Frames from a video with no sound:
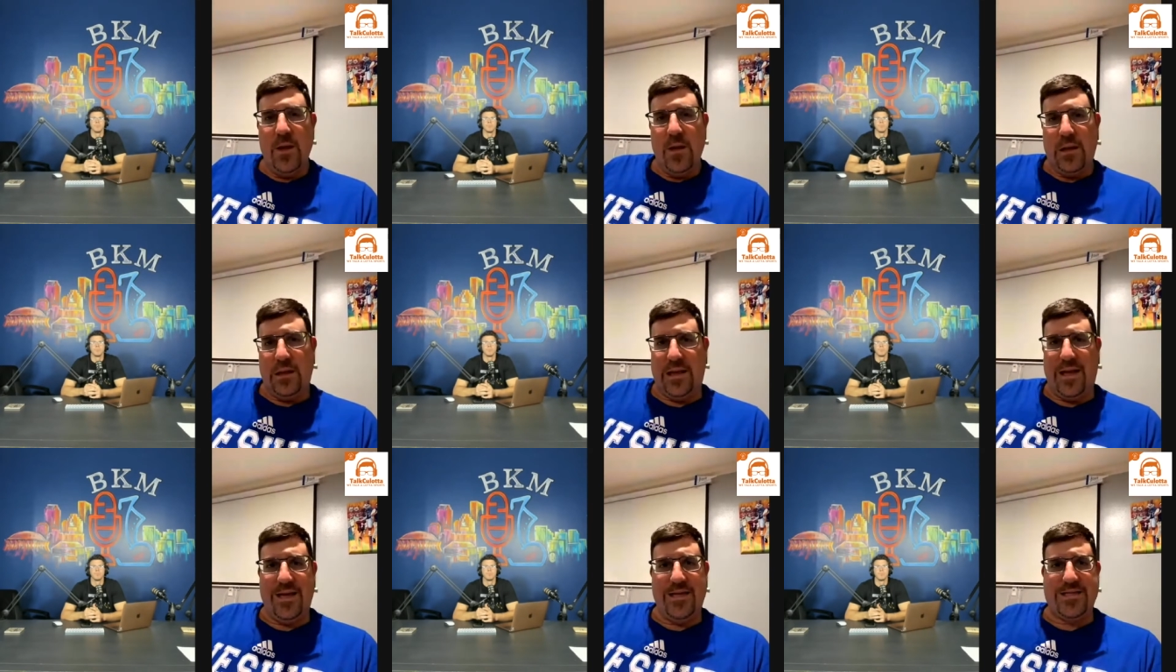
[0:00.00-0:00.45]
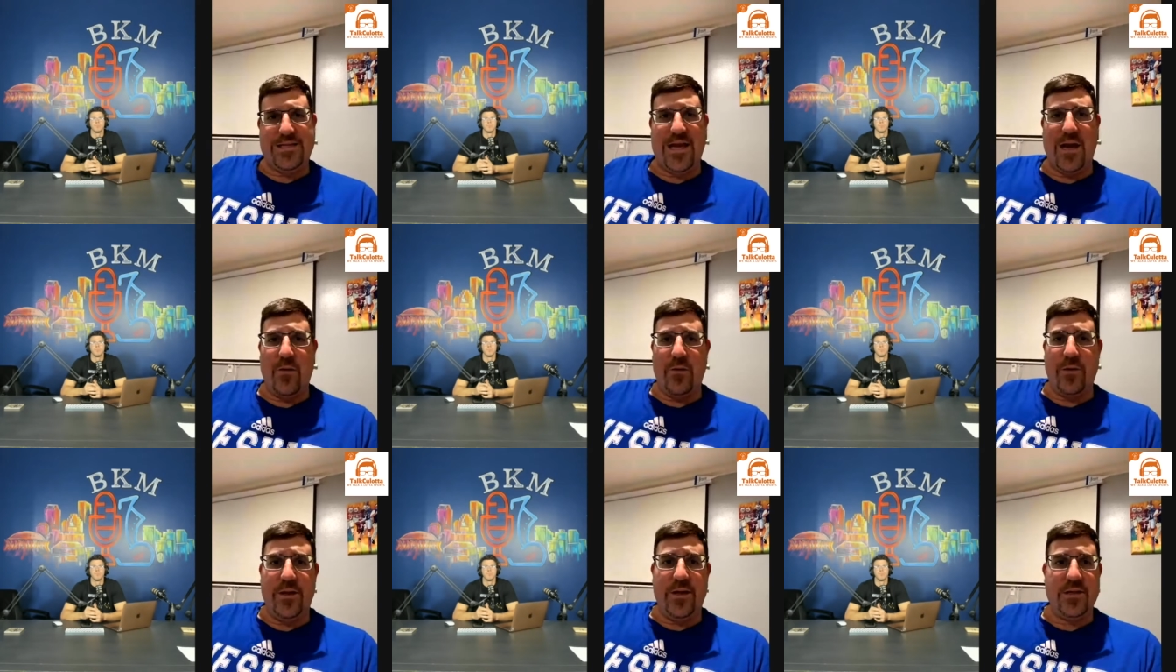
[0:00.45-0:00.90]
lights
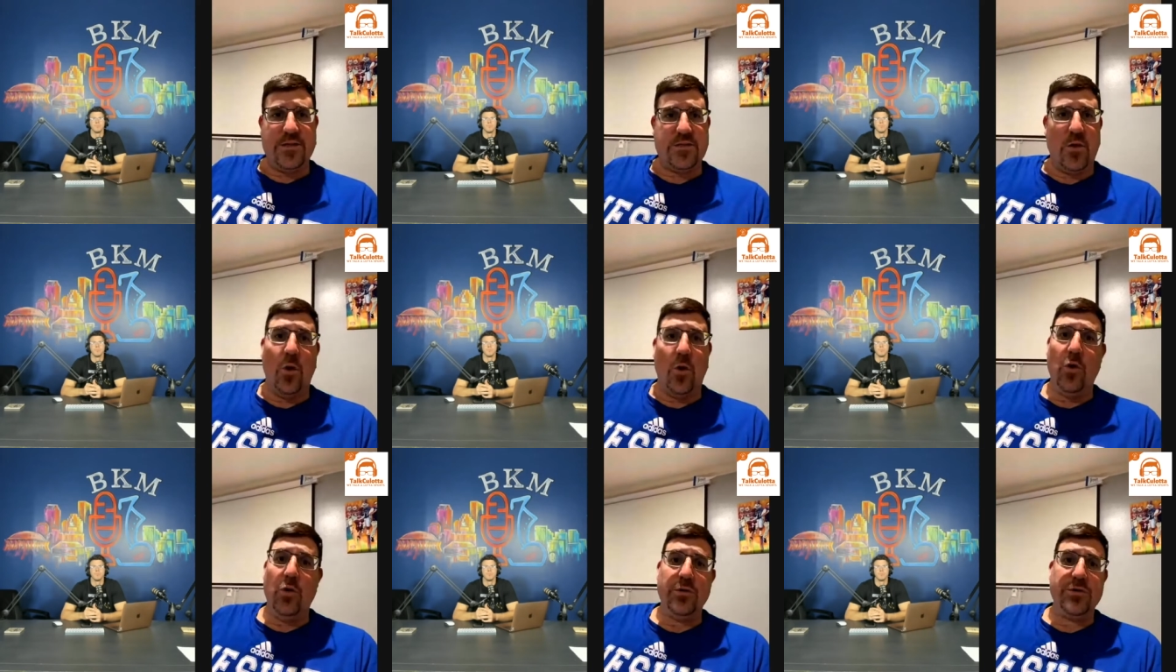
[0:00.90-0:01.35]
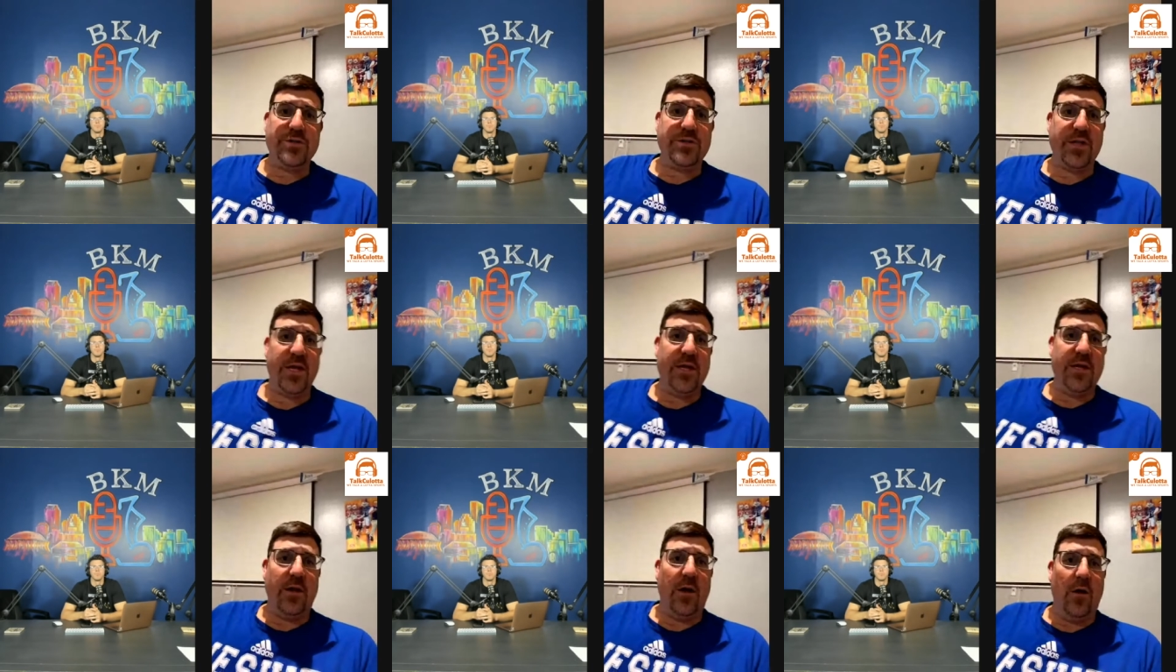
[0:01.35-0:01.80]
out against the whole
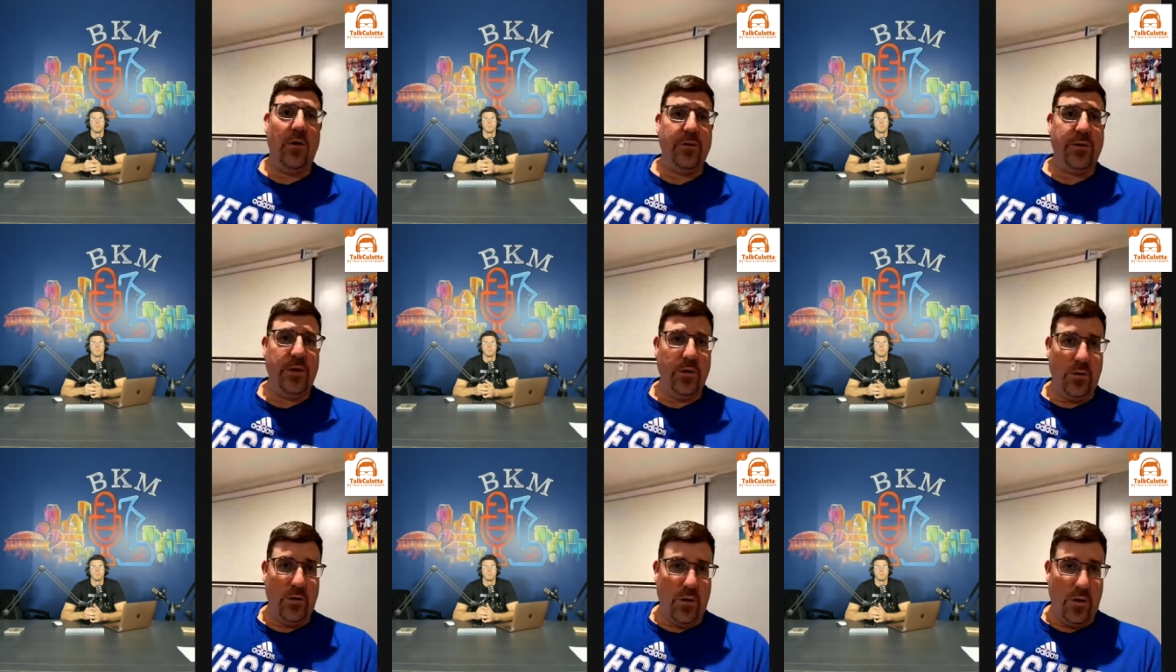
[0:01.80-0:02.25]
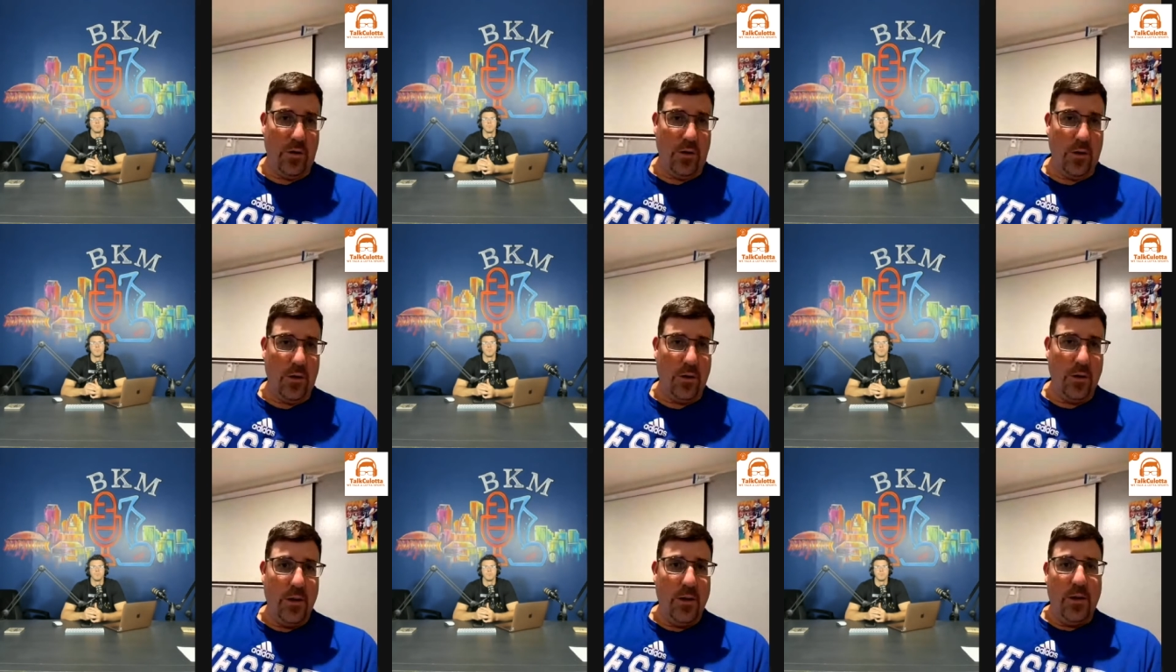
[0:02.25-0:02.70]
state all year
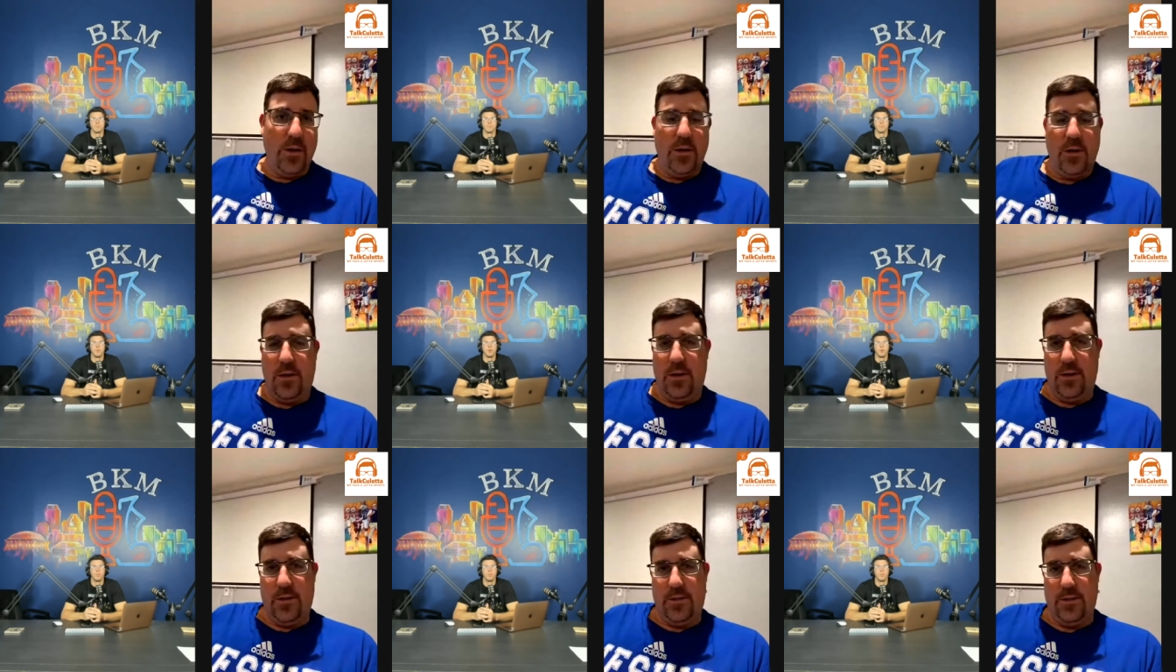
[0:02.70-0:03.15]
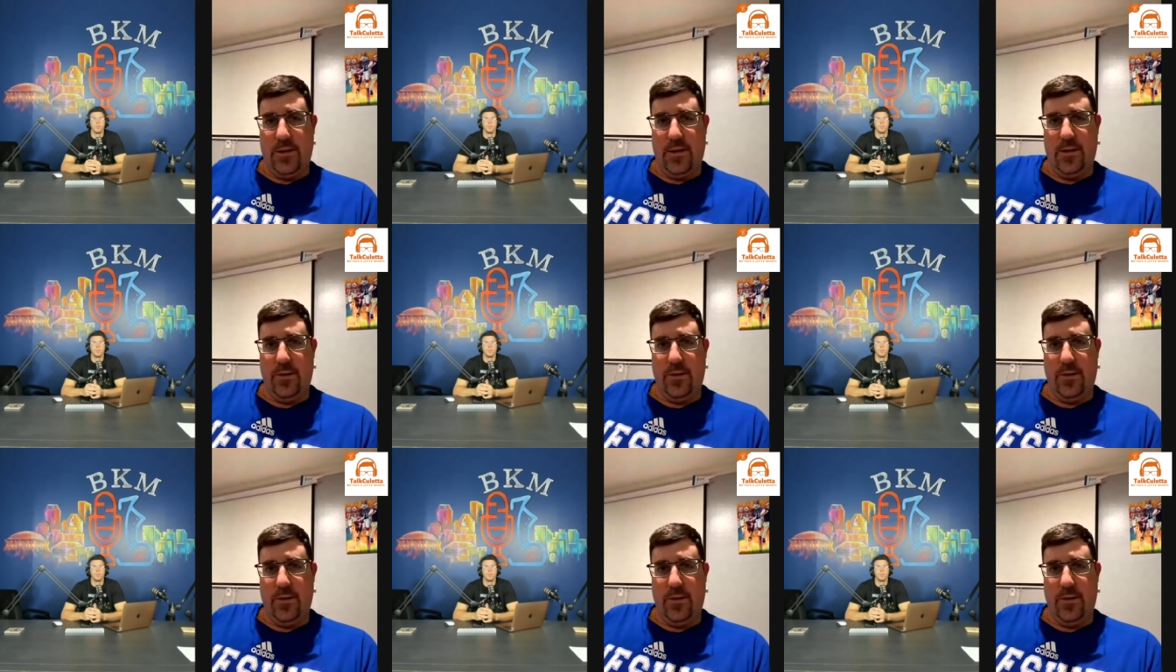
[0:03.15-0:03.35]
long. Right. And uh,